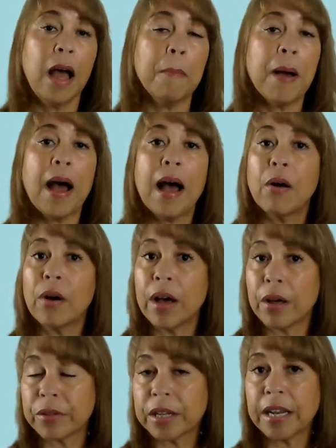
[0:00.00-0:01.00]
about how
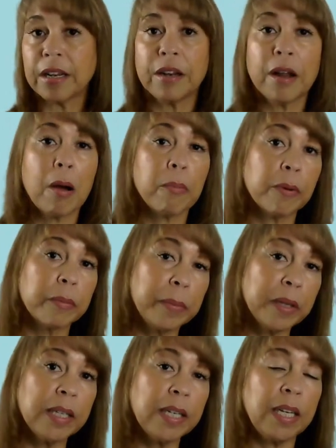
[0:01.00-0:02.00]
health data and
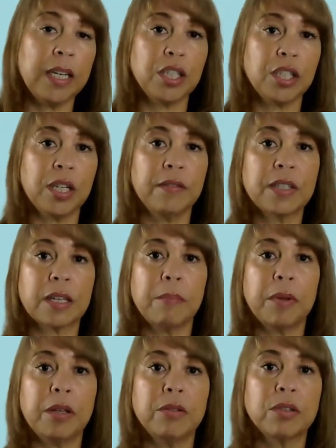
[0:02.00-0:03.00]
operability initiatives
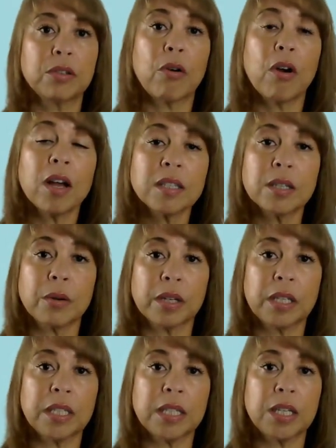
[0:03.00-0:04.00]
can be used across the
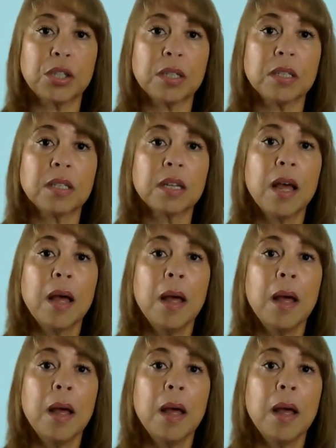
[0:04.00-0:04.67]
organizations.